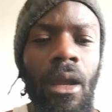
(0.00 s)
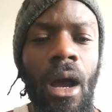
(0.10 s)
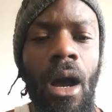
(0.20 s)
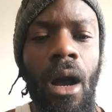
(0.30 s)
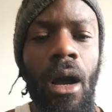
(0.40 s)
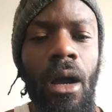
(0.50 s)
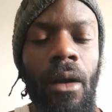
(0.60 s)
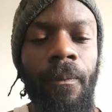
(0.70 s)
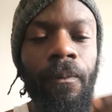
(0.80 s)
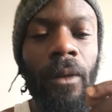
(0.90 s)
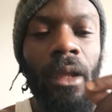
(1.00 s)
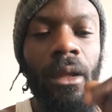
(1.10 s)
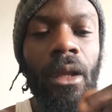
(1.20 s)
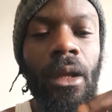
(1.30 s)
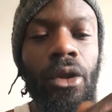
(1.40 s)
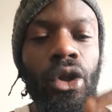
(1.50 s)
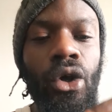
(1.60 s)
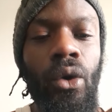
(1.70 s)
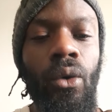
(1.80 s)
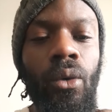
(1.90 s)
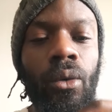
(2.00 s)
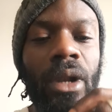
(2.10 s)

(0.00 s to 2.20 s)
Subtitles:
you know,